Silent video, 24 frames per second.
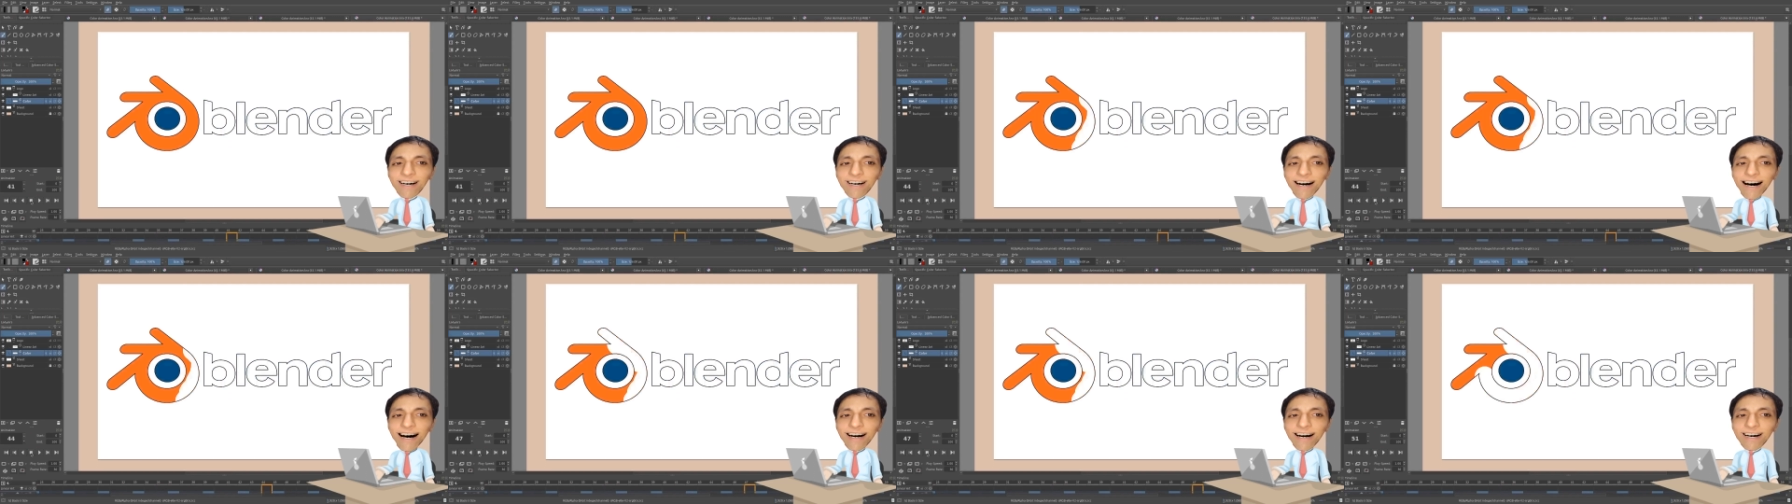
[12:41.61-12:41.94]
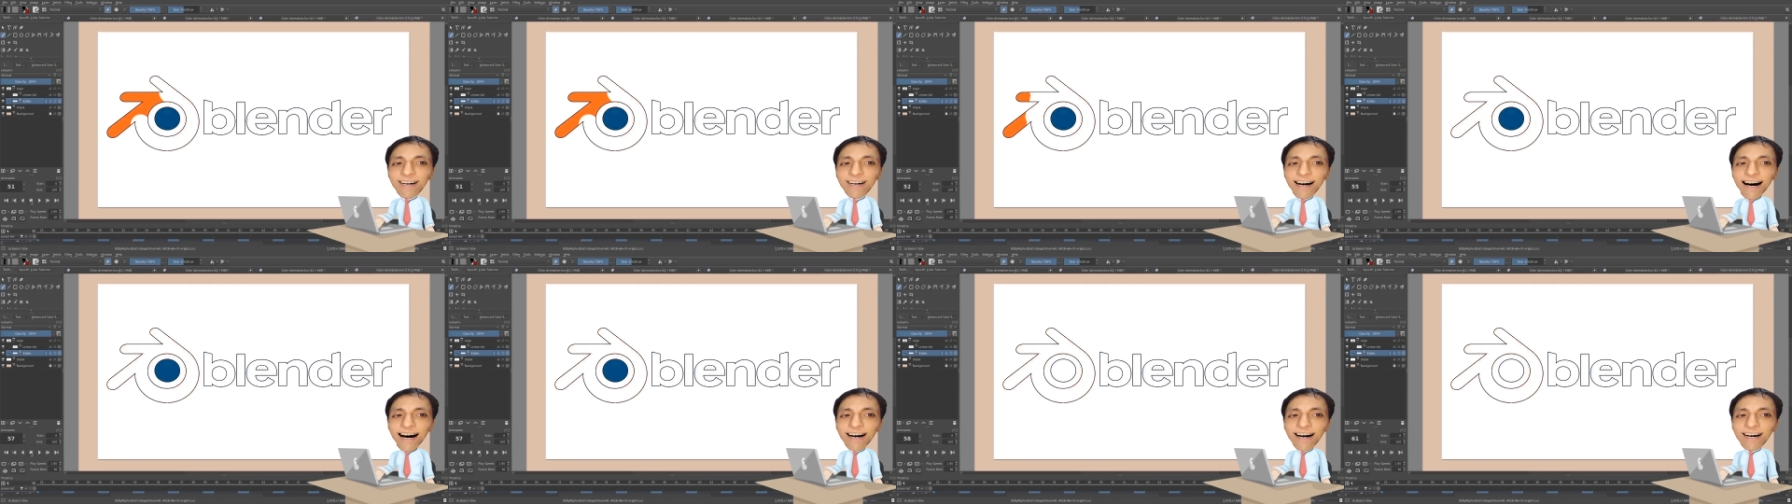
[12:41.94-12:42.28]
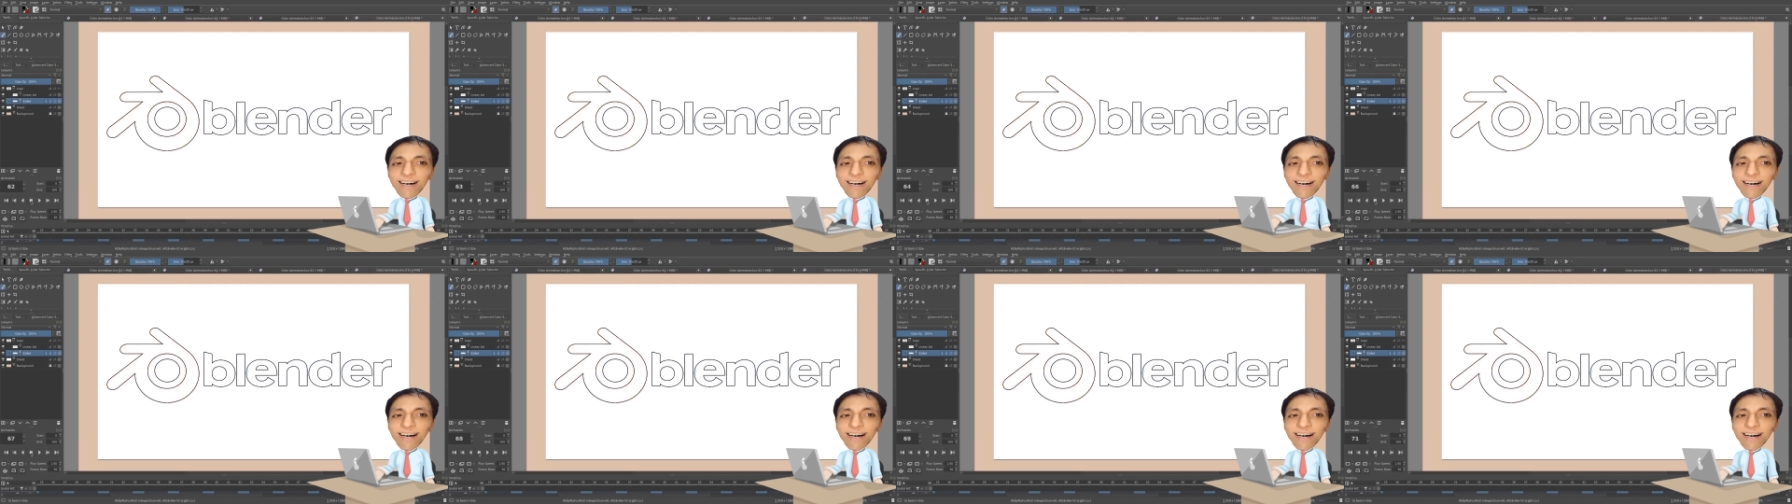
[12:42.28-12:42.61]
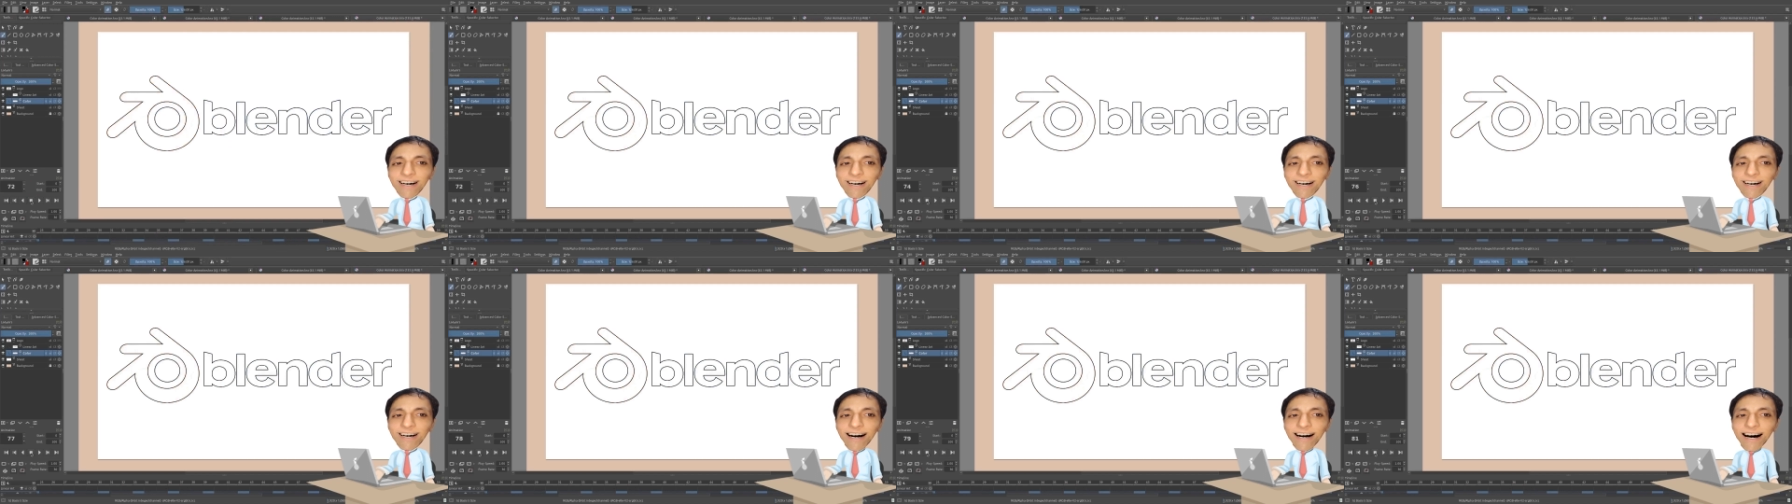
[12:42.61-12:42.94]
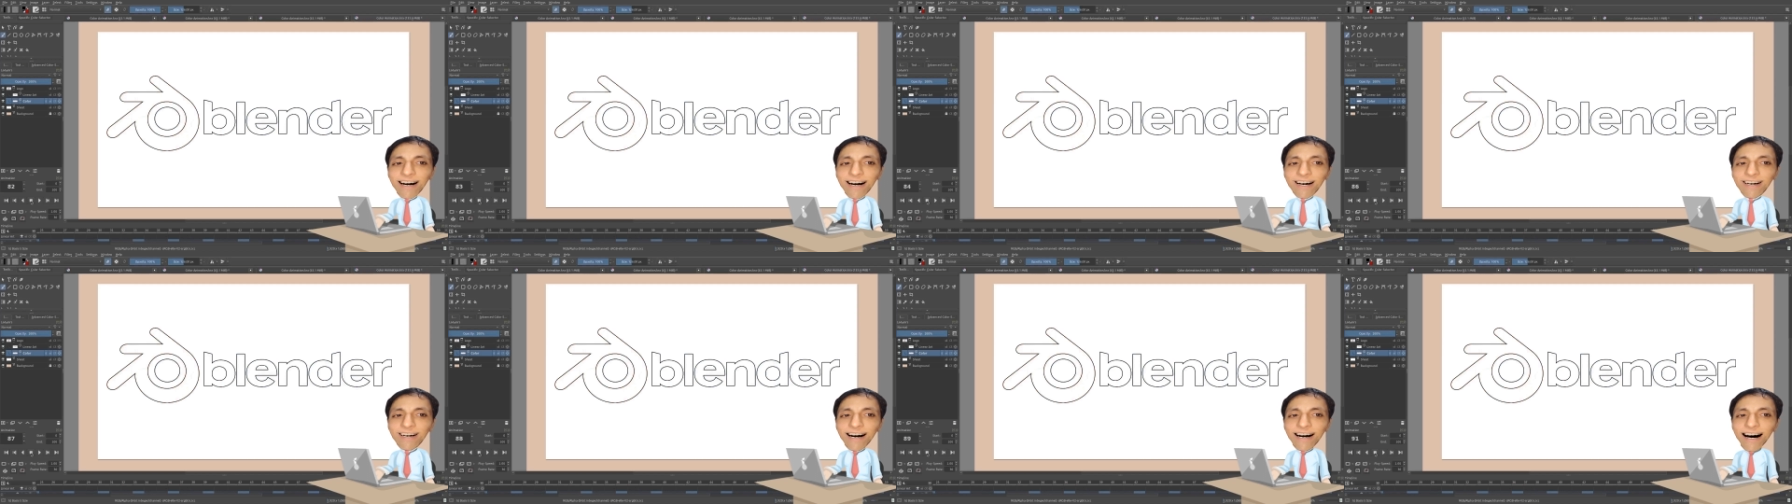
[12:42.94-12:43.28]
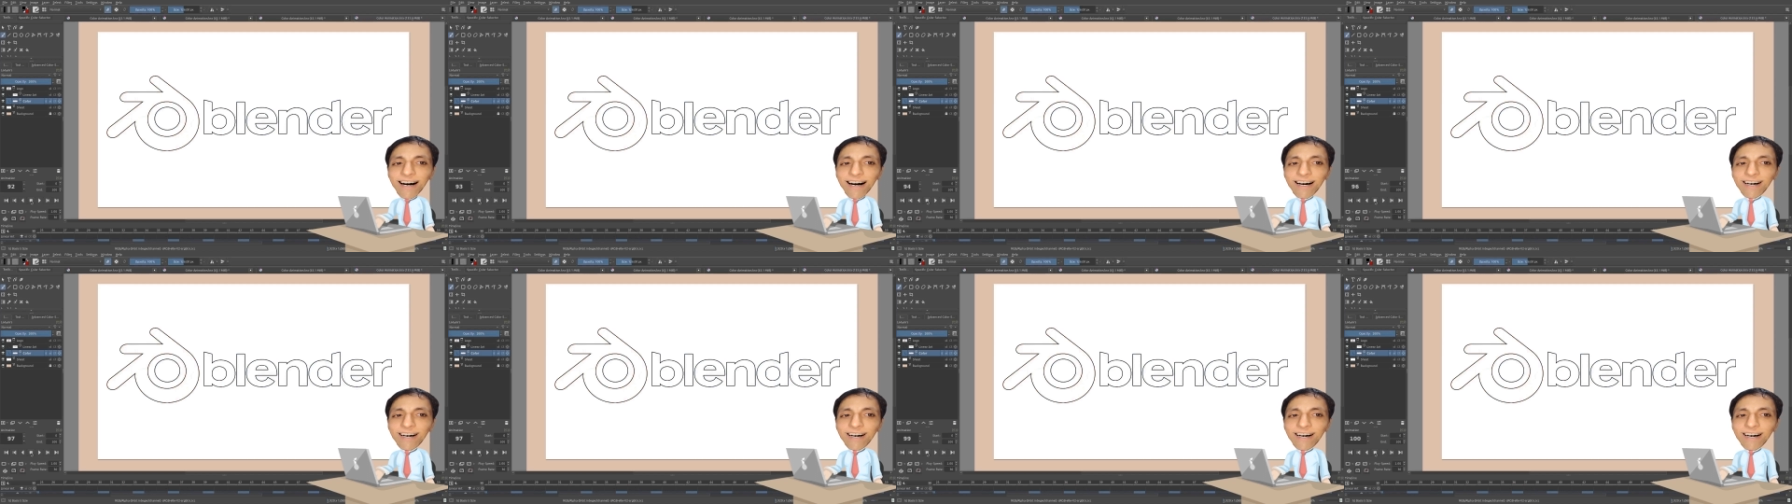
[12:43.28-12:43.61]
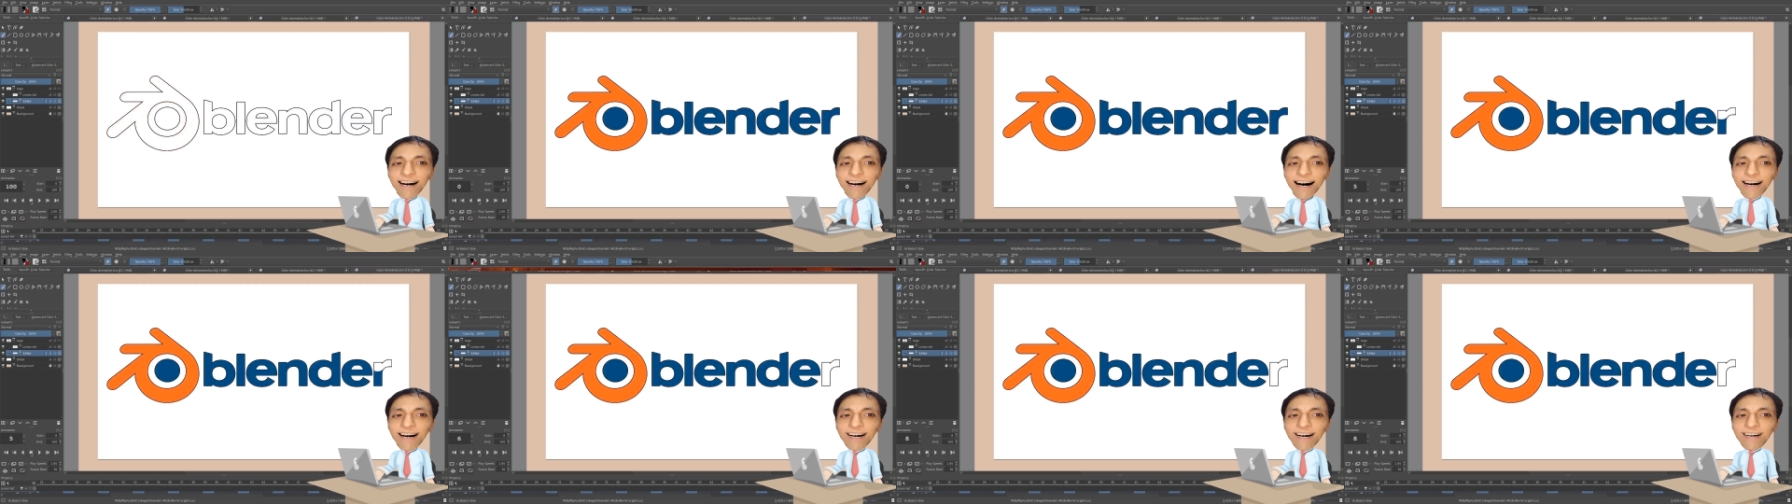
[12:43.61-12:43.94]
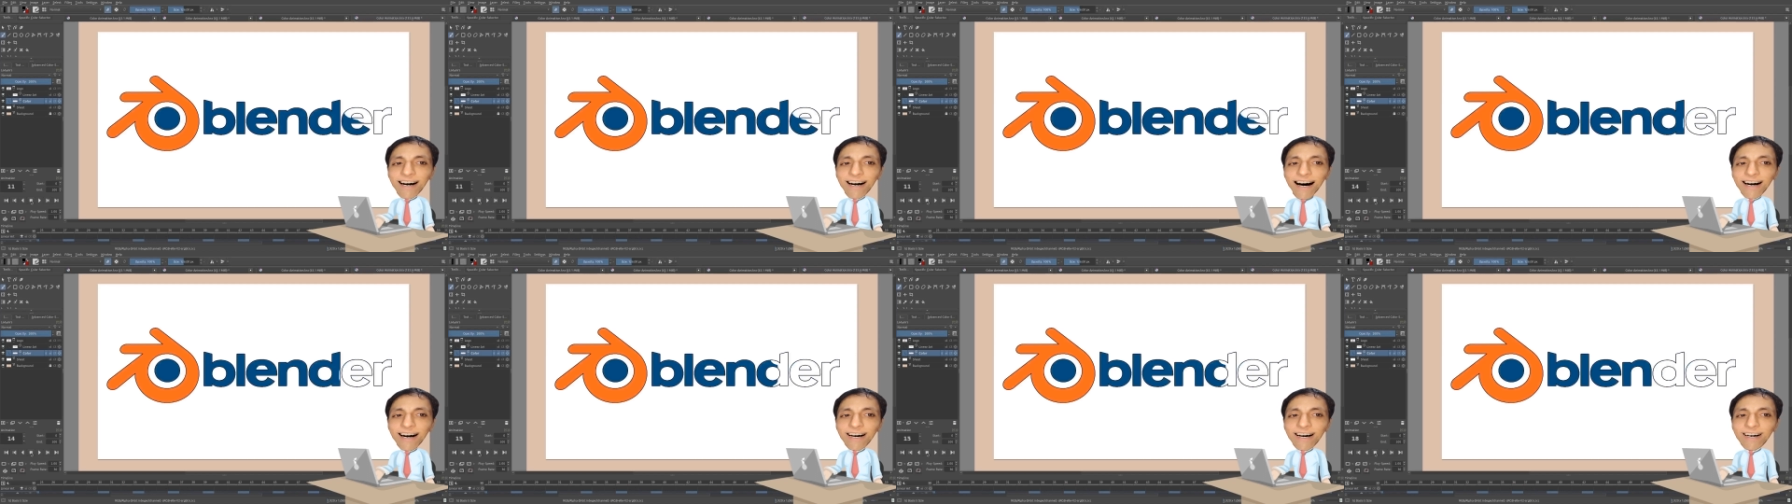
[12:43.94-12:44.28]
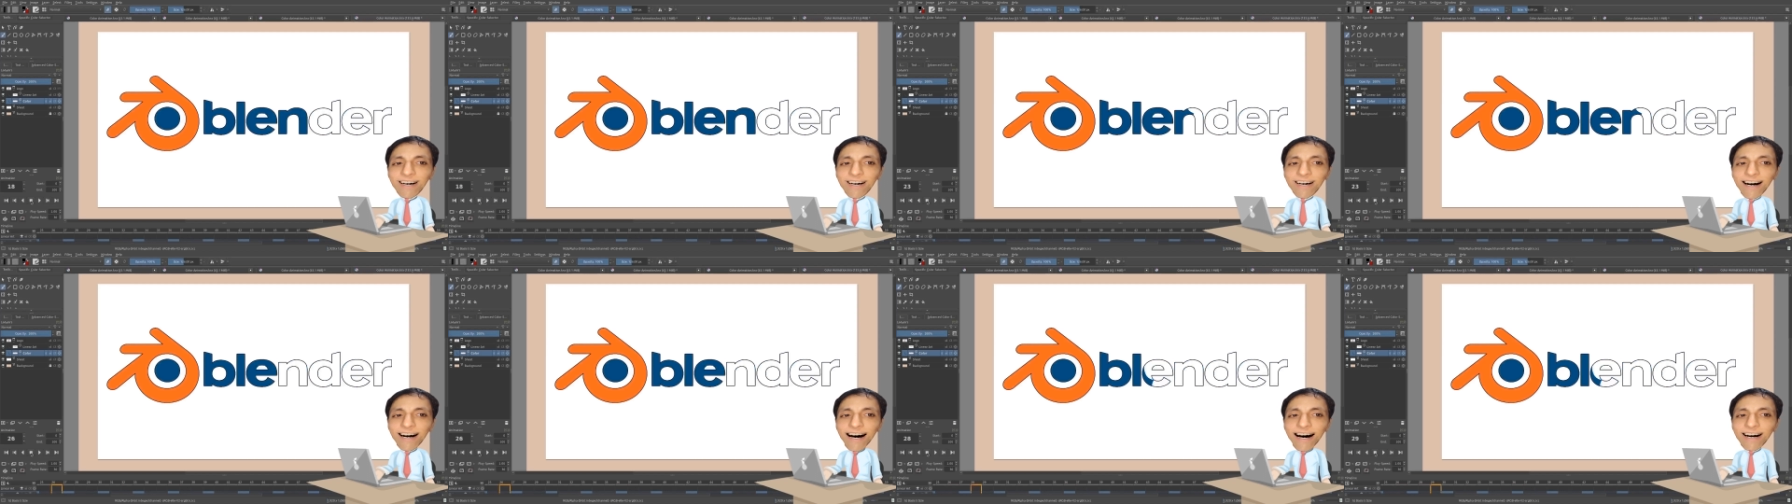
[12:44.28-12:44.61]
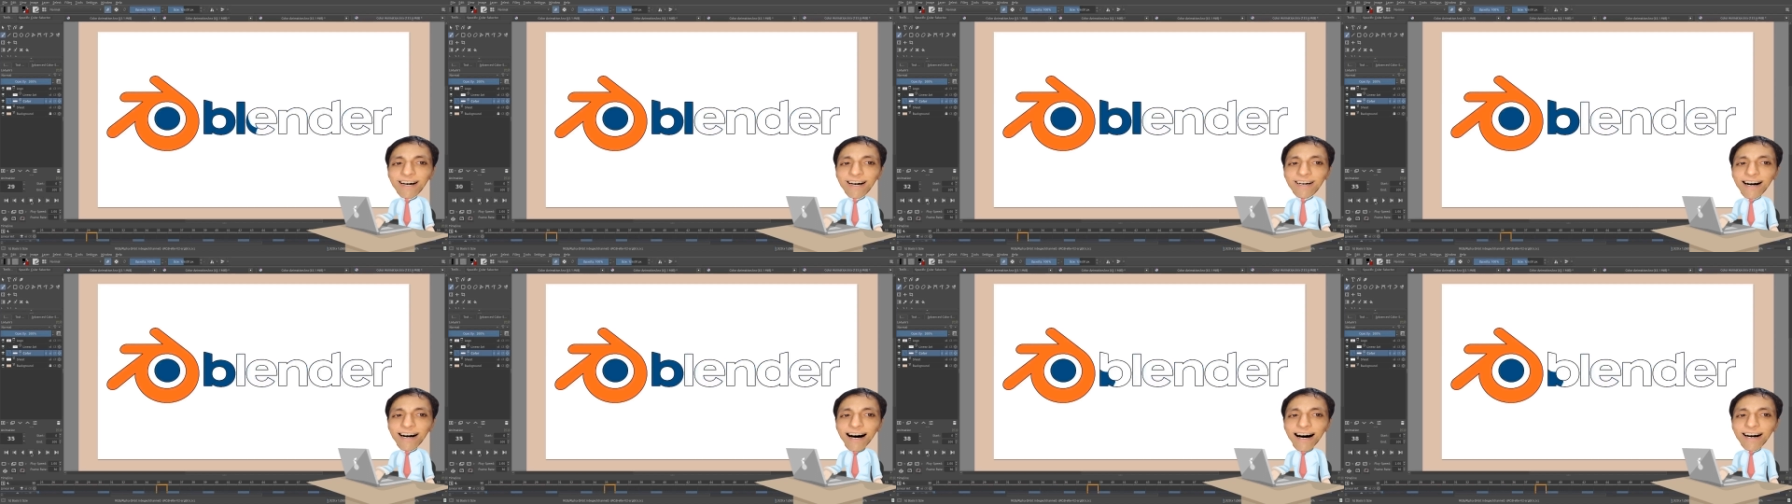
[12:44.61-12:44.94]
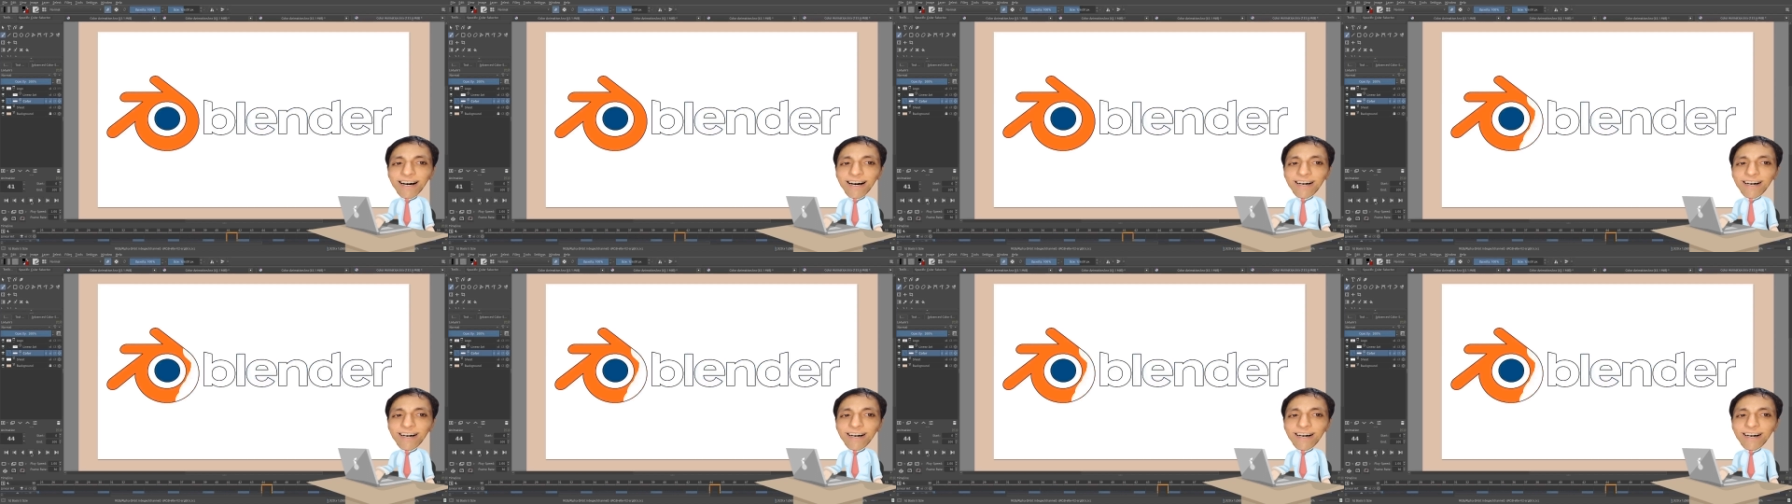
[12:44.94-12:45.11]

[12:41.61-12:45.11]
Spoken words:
Don't worry, you will learn how to fix that in a moment.